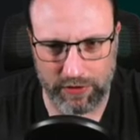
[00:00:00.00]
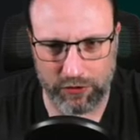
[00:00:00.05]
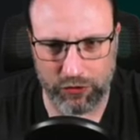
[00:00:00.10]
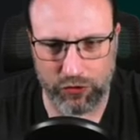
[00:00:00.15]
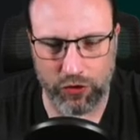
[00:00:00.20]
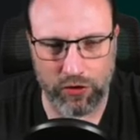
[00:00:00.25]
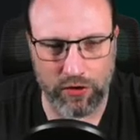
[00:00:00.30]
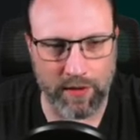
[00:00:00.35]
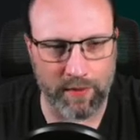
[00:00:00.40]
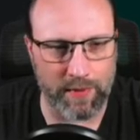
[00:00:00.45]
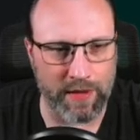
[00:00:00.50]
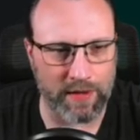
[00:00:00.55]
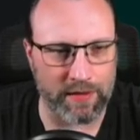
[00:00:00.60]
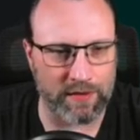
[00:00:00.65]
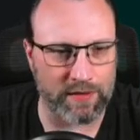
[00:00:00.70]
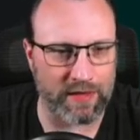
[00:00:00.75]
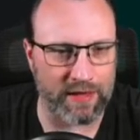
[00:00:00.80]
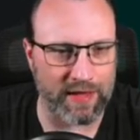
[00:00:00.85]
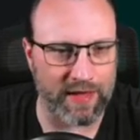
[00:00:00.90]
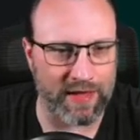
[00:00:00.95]
took him out in
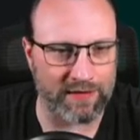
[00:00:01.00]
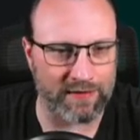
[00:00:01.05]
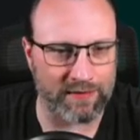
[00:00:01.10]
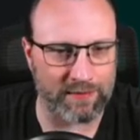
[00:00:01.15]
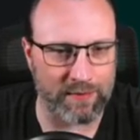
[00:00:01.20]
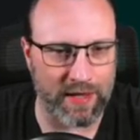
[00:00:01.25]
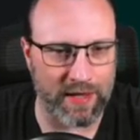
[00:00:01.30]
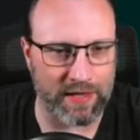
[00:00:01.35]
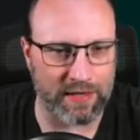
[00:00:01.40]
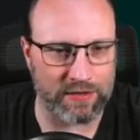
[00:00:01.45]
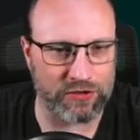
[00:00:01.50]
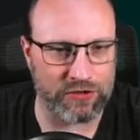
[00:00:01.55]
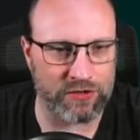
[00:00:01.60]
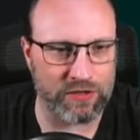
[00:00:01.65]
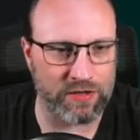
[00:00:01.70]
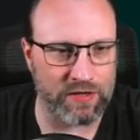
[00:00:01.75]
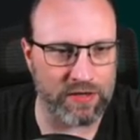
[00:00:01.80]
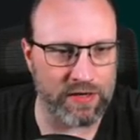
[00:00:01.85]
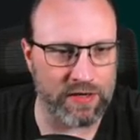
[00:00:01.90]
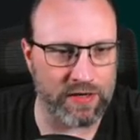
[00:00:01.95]
the last match.
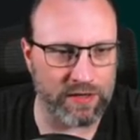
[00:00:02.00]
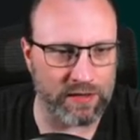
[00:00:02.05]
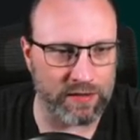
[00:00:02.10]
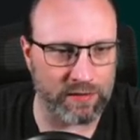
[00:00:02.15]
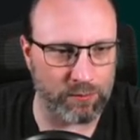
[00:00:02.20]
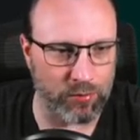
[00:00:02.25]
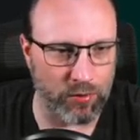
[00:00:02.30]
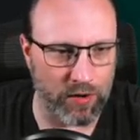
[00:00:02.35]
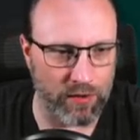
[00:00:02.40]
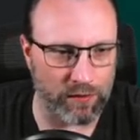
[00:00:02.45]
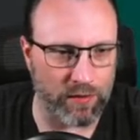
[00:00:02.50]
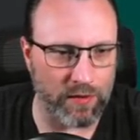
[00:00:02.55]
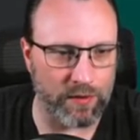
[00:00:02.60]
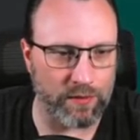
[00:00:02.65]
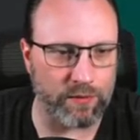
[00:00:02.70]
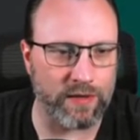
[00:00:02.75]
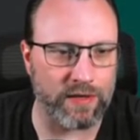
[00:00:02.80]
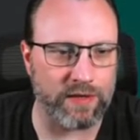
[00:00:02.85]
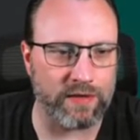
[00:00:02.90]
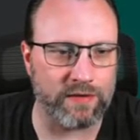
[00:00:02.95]
Brought
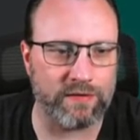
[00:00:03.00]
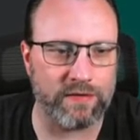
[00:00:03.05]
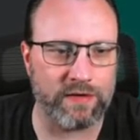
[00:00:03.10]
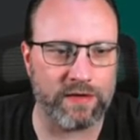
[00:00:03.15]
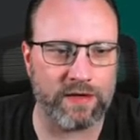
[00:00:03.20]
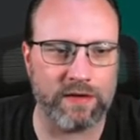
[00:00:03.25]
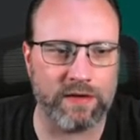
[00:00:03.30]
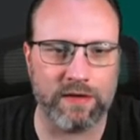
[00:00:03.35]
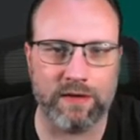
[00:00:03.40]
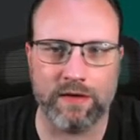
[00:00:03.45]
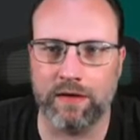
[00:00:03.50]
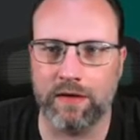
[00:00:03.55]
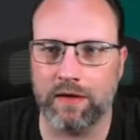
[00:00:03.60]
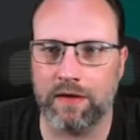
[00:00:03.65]
Rodriguez in.